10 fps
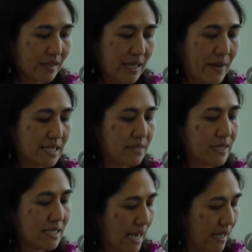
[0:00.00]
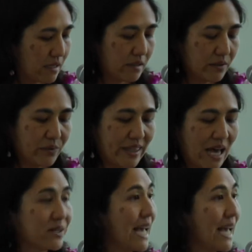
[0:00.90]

they must be said without